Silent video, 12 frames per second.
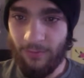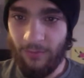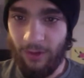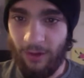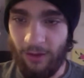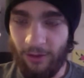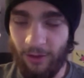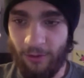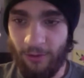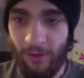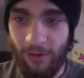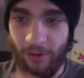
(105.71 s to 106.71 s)
I don't know.
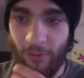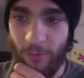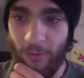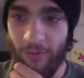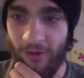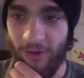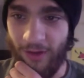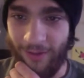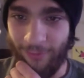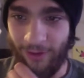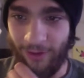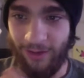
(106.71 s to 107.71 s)
I don't know what moves it'll have,
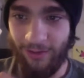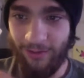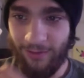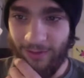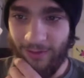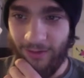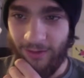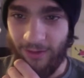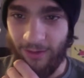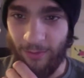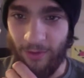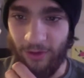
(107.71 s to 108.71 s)
really. I
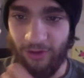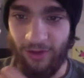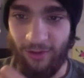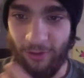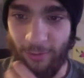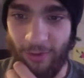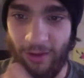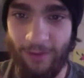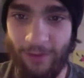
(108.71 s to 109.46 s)
think Mary Jane's our play.